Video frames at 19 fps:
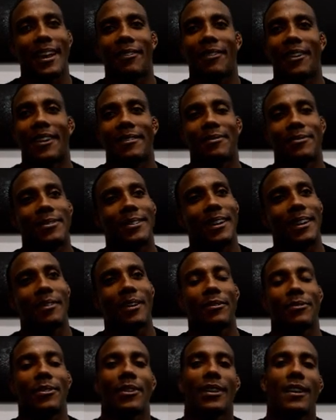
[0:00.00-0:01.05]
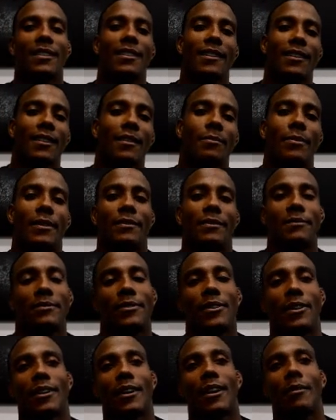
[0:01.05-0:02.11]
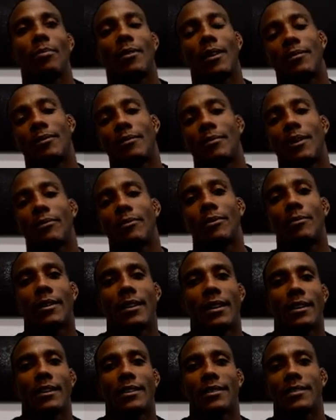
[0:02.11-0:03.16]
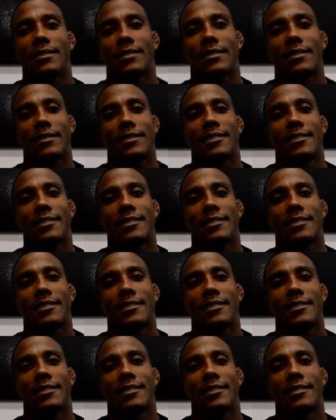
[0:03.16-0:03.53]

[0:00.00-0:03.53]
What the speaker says: I want to fill that thing up and fill a couple of them up, to be honest.